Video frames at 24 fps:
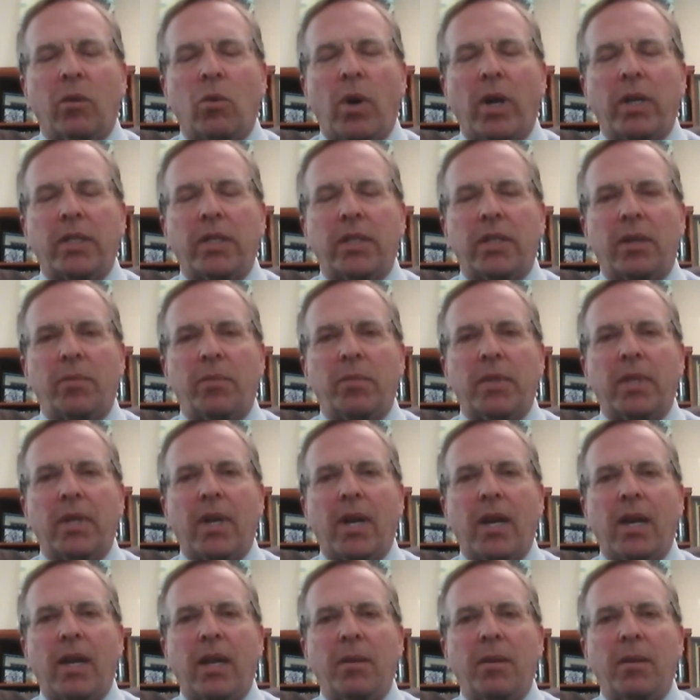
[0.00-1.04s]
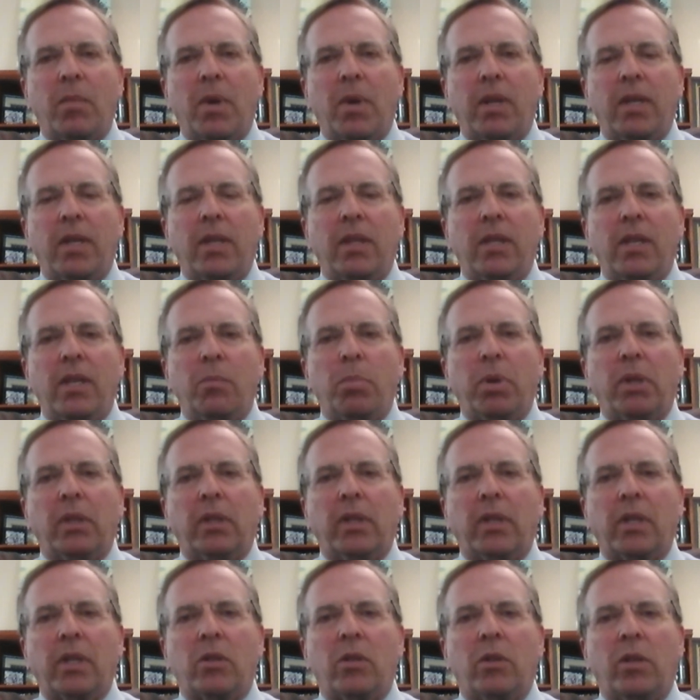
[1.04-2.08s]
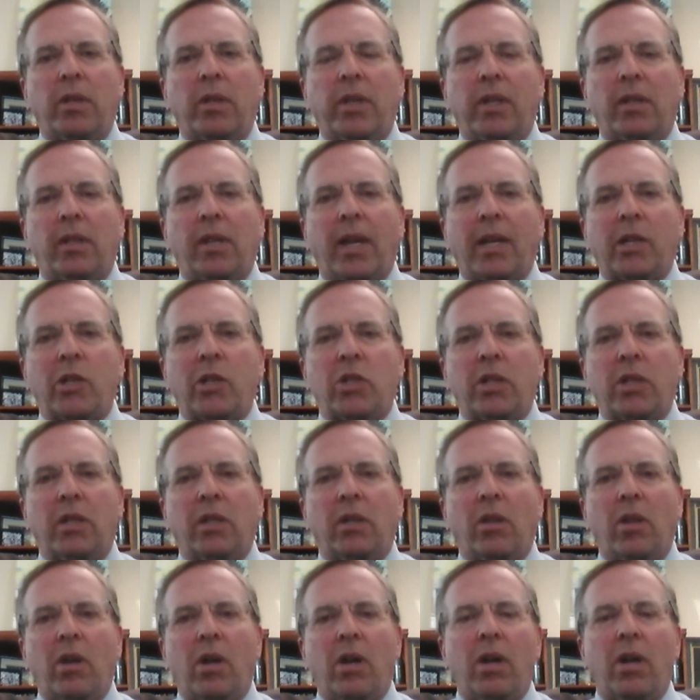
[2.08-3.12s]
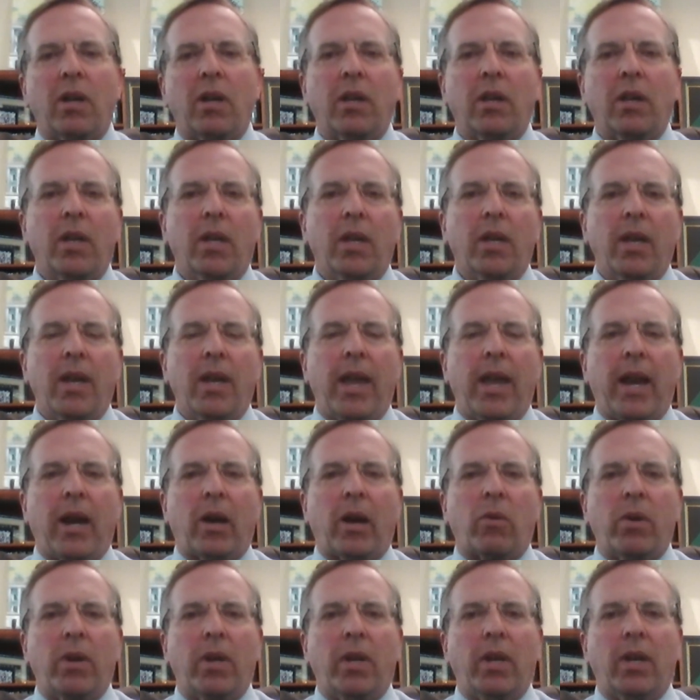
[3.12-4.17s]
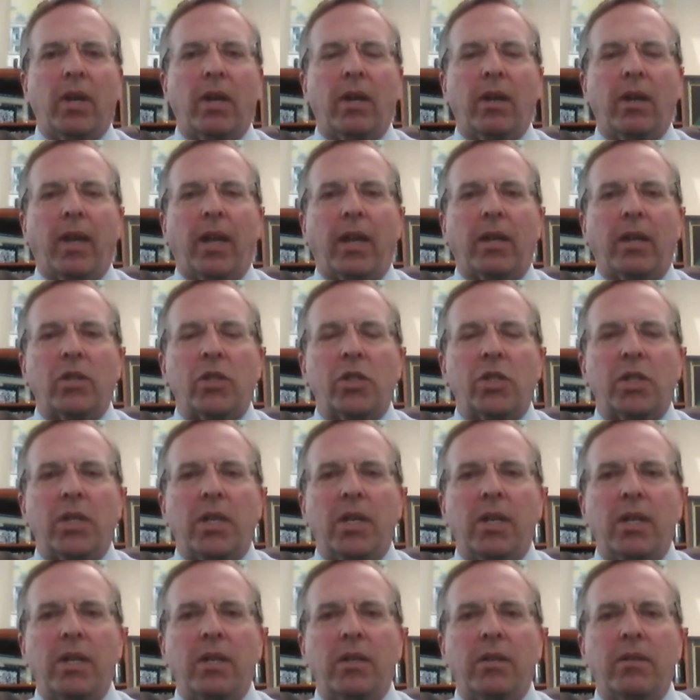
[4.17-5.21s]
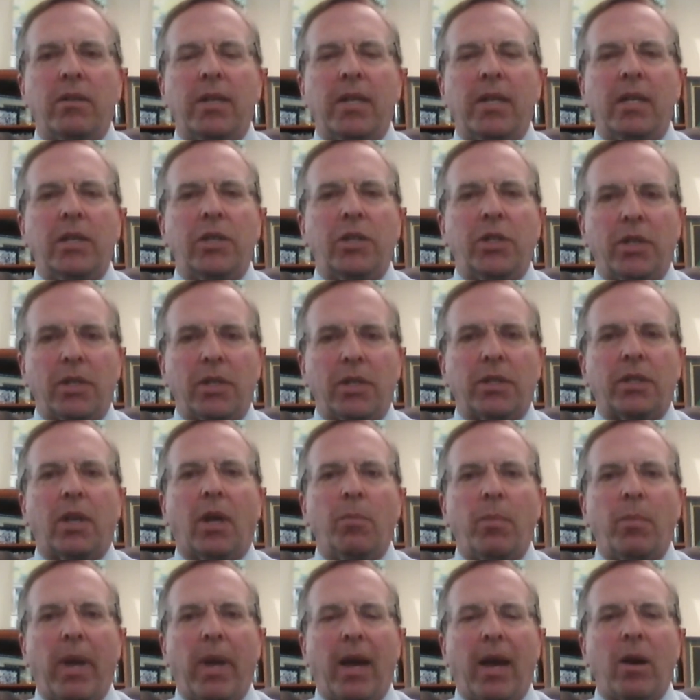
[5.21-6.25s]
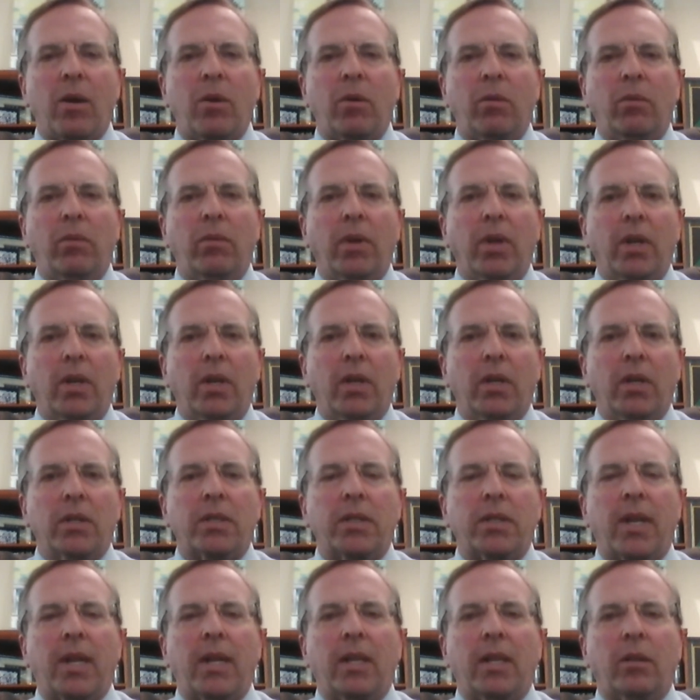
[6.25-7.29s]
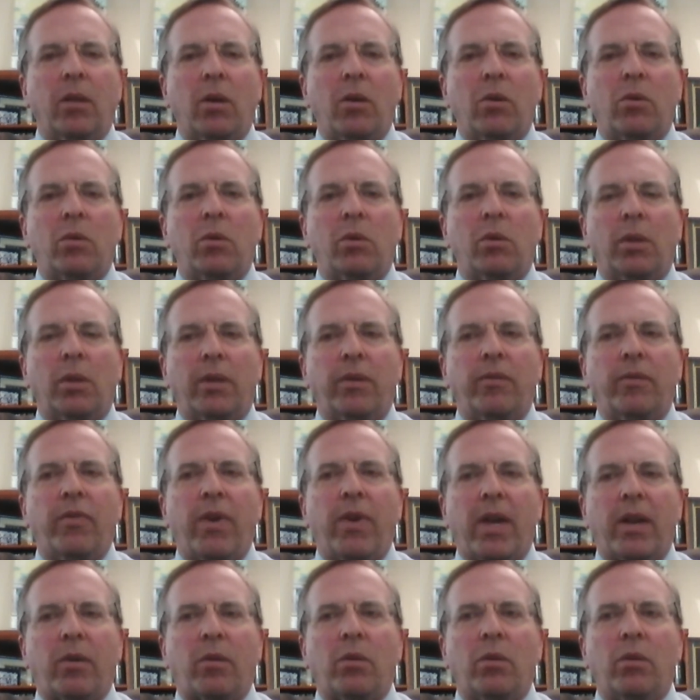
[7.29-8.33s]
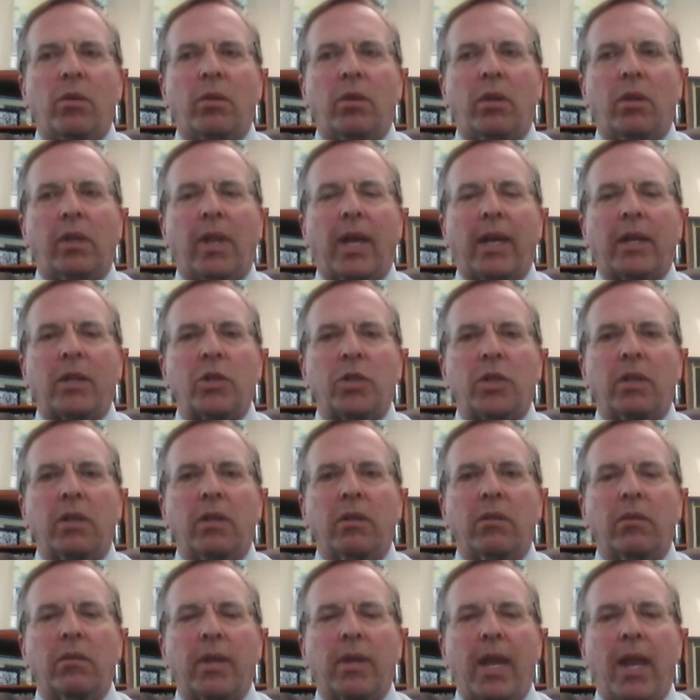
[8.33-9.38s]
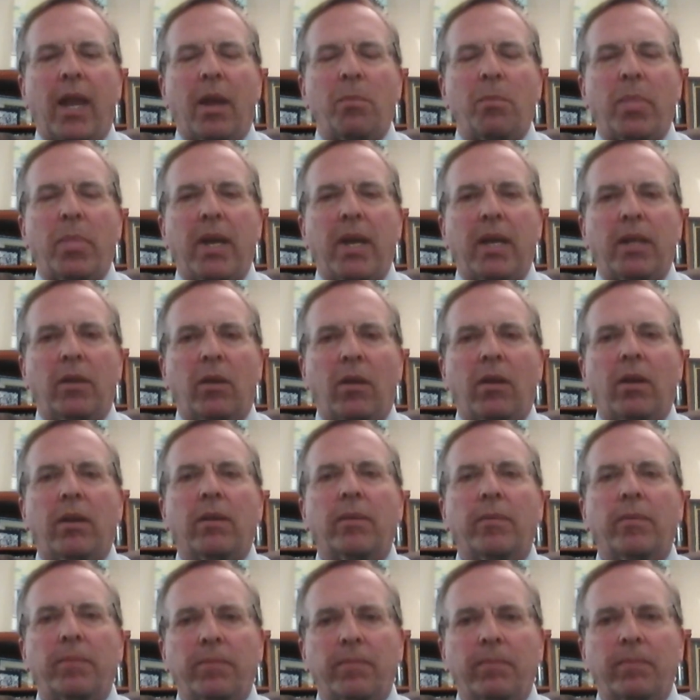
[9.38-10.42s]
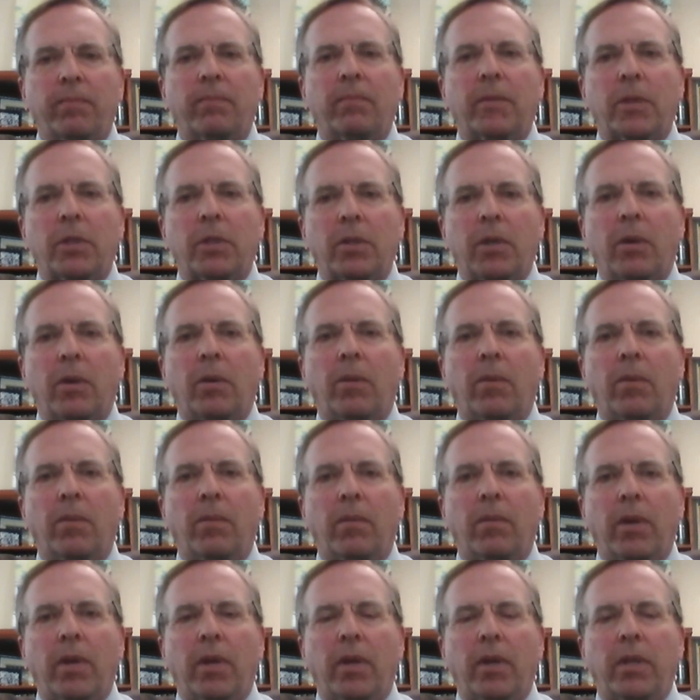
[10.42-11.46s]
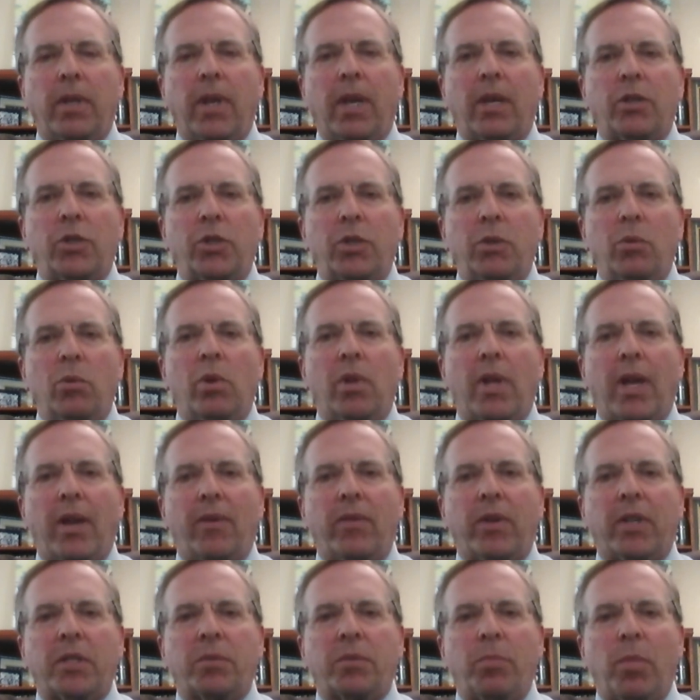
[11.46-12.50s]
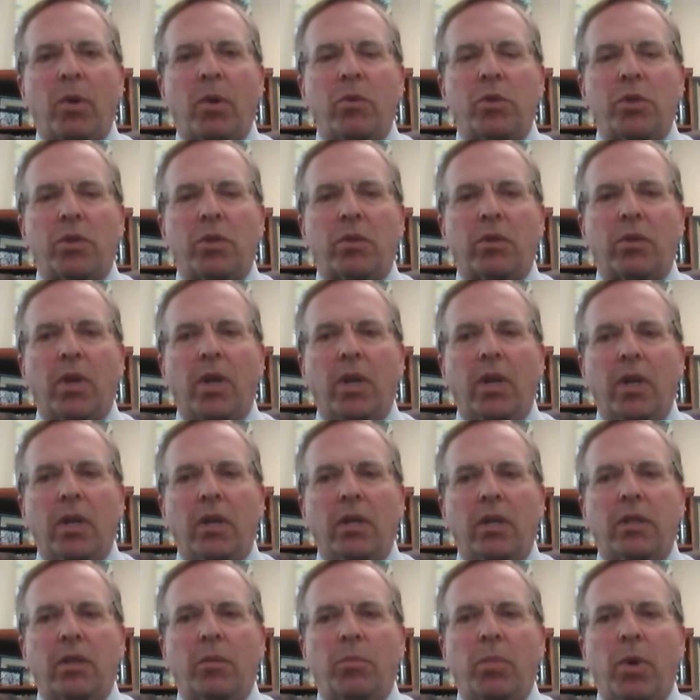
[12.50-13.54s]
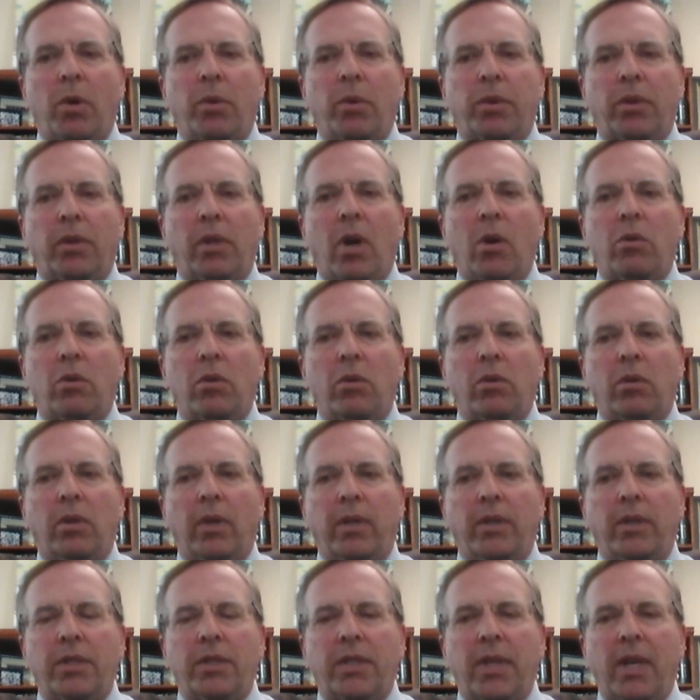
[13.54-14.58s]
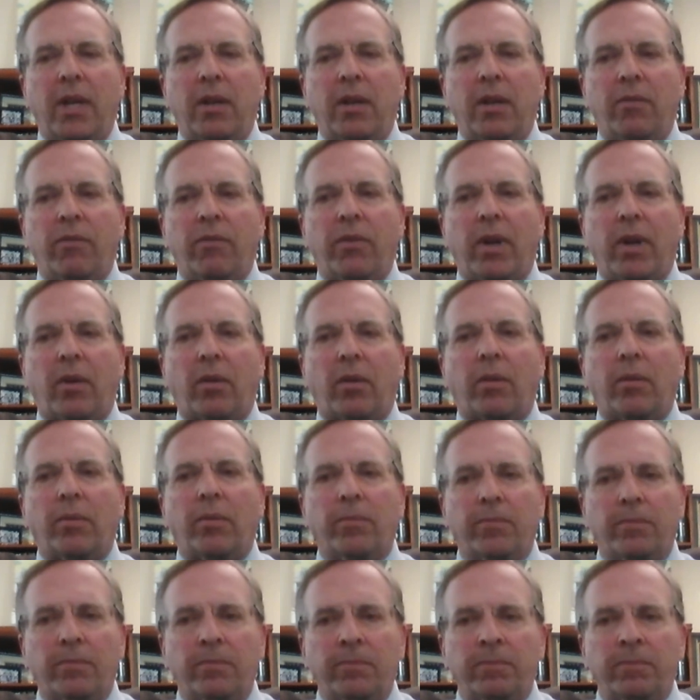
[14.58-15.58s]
quite some time in the political and election law area, and she teaches about state, local, and federal election campaign law. So yes, you will have exposure to both local and state and federal.